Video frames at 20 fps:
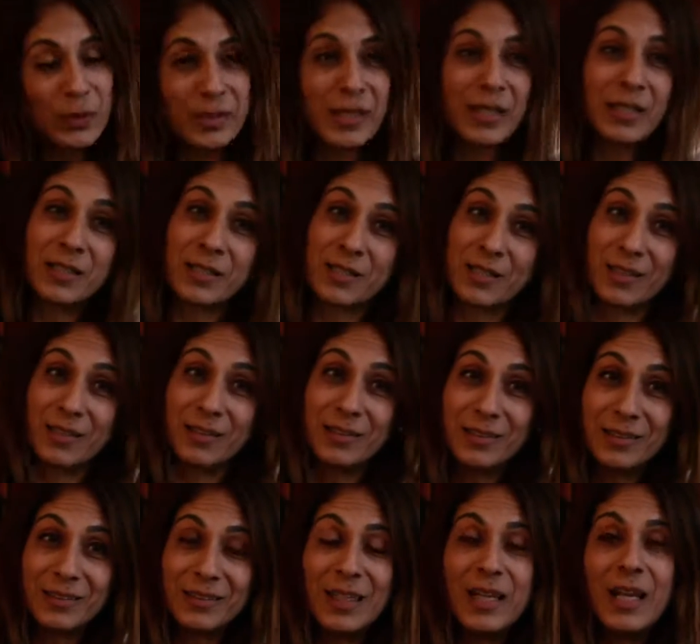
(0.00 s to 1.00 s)
next year,
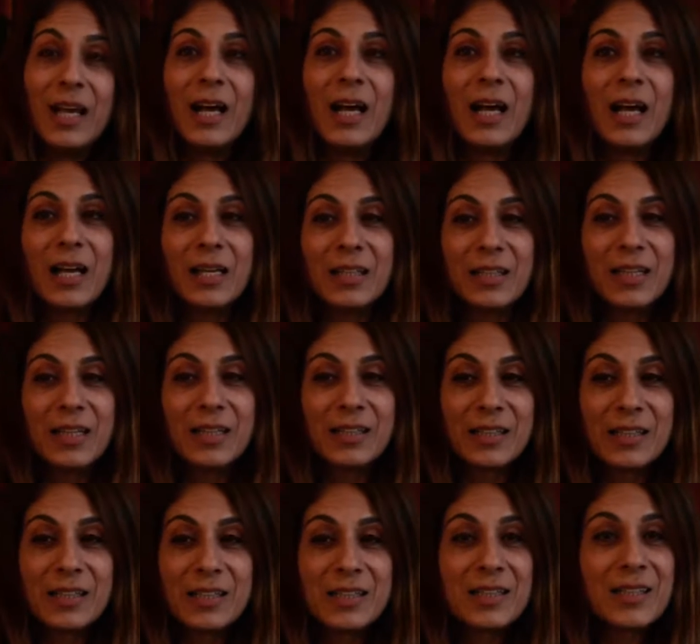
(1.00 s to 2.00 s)
and it
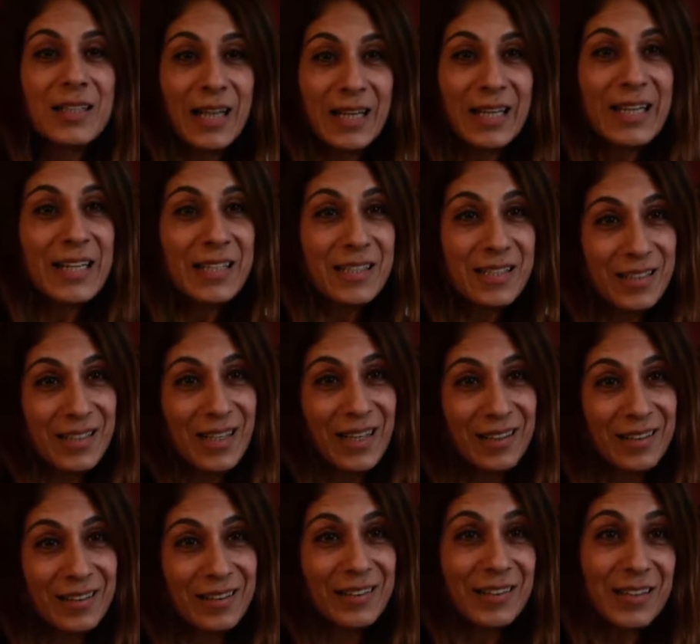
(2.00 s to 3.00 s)
is Galicia.